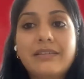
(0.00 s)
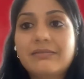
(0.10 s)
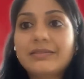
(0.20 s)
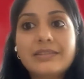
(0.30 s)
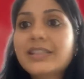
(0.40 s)

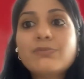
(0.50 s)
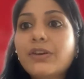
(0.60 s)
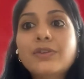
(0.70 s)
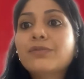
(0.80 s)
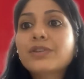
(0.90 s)
this is one
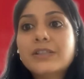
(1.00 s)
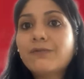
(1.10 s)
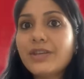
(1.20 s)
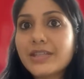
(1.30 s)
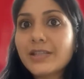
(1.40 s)
of the worst
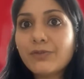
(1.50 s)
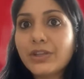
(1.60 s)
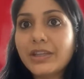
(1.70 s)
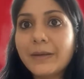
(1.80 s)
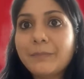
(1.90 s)
phases for
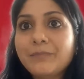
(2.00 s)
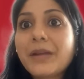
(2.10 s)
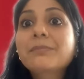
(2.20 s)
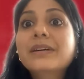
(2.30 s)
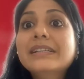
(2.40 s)
them.
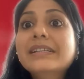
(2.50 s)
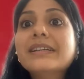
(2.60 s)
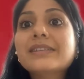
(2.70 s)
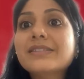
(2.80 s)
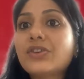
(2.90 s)
Marine
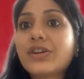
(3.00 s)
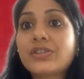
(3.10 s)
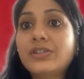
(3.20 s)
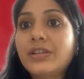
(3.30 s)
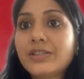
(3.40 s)
and
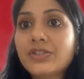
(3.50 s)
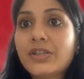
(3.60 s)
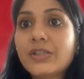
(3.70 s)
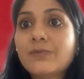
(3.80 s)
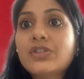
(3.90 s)
construction
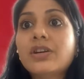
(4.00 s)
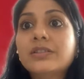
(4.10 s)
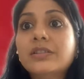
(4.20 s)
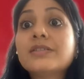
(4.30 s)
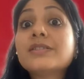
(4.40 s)
industries, which are
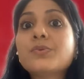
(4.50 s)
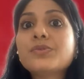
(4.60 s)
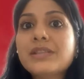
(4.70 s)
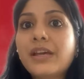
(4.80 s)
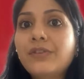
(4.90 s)
the
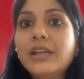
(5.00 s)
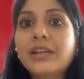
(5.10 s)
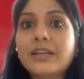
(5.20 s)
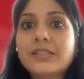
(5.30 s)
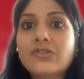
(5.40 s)
resource-heavy
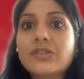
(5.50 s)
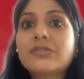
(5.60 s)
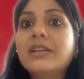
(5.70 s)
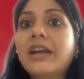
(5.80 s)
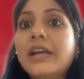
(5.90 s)

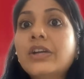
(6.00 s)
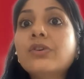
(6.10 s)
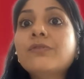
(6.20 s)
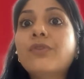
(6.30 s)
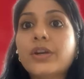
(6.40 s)
industries reliant
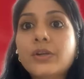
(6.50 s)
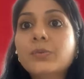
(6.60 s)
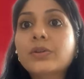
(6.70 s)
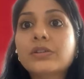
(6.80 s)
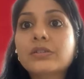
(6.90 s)
on foreign
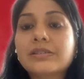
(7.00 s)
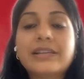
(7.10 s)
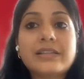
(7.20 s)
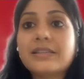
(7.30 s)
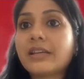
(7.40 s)
workers,
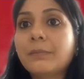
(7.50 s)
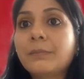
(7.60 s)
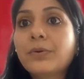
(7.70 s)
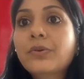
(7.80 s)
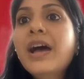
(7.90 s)
like in
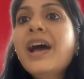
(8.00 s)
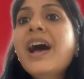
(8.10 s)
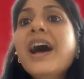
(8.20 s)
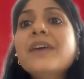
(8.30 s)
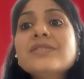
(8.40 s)
Singapore,
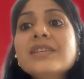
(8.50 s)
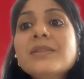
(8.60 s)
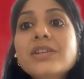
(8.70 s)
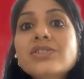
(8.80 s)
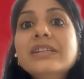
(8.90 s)
have
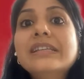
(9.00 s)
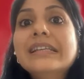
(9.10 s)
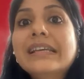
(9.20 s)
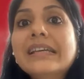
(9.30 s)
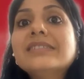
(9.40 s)
seen major
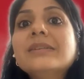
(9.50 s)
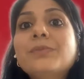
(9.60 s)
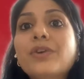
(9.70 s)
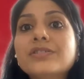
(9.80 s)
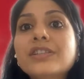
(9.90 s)
delays in
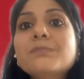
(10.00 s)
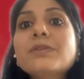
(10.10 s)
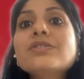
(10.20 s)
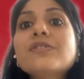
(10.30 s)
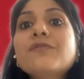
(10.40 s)
projects
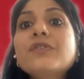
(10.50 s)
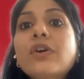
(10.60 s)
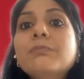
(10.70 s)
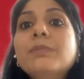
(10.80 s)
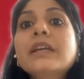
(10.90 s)
because of
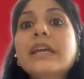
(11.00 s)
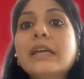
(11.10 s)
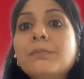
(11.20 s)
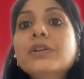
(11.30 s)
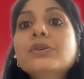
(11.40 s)
not being
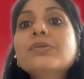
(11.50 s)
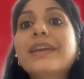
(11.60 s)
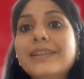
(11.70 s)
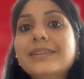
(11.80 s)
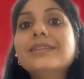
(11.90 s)
able to
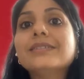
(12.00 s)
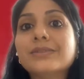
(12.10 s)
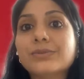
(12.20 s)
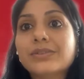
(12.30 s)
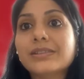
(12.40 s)
get the
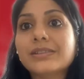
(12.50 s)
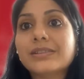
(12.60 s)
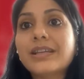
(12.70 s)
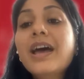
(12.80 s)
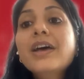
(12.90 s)

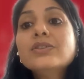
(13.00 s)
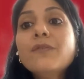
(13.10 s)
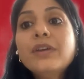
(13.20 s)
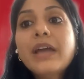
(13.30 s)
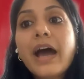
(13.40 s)
resources.
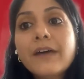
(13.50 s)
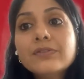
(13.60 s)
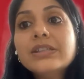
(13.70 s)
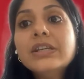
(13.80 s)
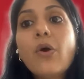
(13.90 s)
So we have
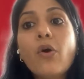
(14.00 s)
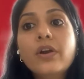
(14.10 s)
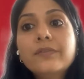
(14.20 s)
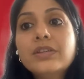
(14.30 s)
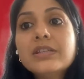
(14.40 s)
seen
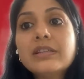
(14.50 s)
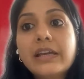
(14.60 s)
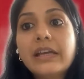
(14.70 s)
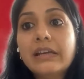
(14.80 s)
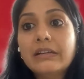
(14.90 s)
all of this,
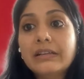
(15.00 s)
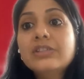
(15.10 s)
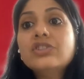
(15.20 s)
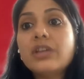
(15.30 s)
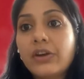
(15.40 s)

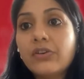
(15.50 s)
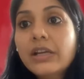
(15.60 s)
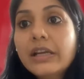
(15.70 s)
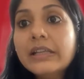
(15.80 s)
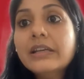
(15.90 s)
in
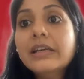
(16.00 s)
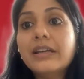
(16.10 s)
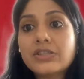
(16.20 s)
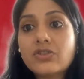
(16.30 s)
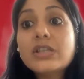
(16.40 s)
general, in the
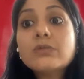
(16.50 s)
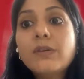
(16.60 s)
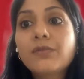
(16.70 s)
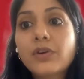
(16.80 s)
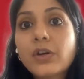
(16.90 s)
industries
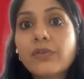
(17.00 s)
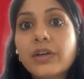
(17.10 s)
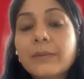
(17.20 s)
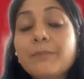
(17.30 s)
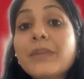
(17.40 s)
we work
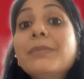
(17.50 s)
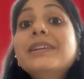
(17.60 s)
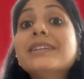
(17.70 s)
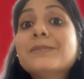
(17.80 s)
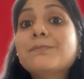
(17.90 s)
with.
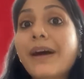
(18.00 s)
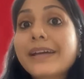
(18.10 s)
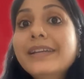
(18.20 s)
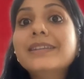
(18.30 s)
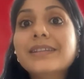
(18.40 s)
But
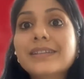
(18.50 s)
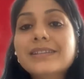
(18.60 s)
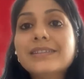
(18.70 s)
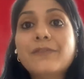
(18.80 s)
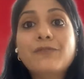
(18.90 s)
despite
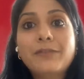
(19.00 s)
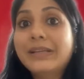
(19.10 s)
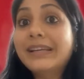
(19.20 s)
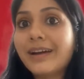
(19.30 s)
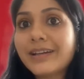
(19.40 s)
this, like we have
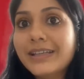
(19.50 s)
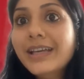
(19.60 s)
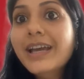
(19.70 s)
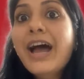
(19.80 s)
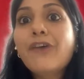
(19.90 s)
been lucky,
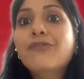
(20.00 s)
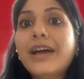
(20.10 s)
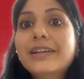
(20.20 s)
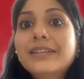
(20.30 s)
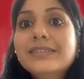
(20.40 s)

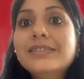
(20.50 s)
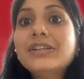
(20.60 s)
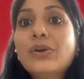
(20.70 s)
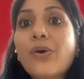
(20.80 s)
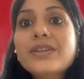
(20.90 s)
Validus
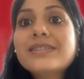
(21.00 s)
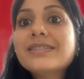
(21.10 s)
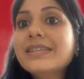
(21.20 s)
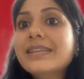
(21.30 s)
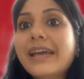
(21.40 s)
did not
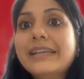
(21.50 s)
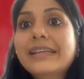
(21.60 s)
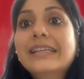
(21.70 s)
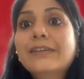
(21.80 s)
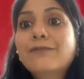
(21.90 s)
see
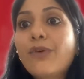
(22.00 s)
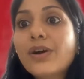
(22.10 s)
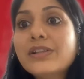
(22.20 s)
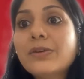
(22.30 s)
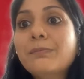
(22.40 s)
any
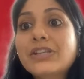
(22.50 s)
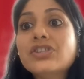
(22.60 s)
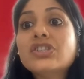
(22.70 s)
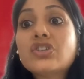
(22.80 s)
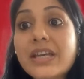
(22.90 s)
defaults or
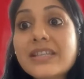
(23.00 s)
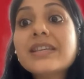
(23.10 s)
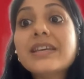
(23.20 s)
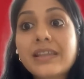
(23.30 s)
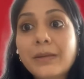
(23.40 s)
major
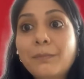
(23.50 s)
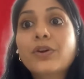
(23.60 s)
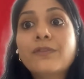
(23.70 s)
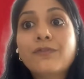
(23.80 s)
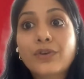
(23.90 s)
stress in the
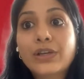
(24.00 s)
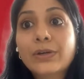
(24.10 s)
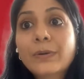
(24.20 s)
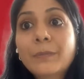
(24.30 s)
portfolio.